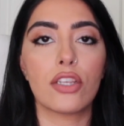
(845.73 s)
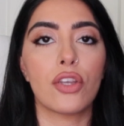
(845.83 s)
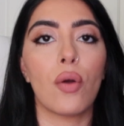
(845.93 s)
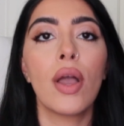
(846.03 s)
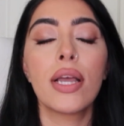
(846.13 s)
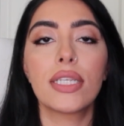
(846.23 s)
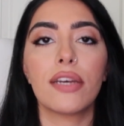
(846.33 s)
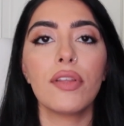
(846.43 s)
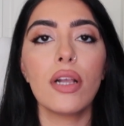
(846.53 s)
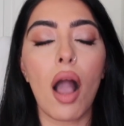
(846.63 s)
so
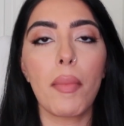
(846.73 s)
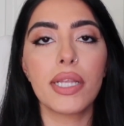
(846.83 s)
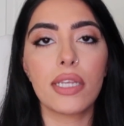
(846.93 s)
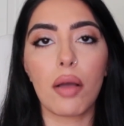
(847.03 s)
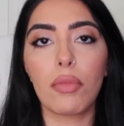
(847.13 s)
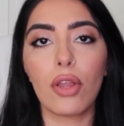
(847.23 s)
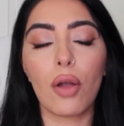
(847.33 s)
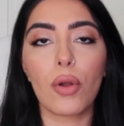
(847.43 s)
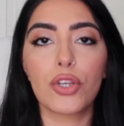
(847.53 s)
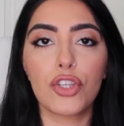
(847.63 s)
definitely comment down
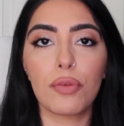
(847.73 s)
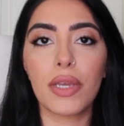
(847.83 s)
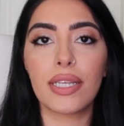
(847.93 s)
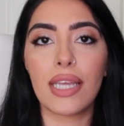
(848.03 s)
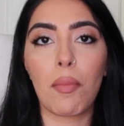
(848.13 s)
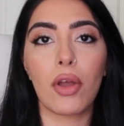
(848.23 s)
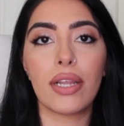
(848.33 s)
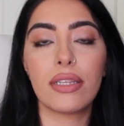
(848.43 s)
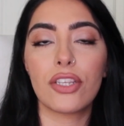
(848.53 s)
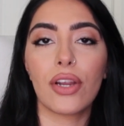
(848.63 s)
below or shoot me a DM on
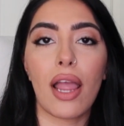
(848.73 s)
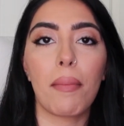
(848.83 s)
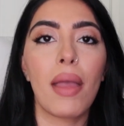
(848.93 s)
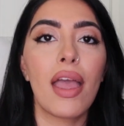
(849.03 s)
Instagram.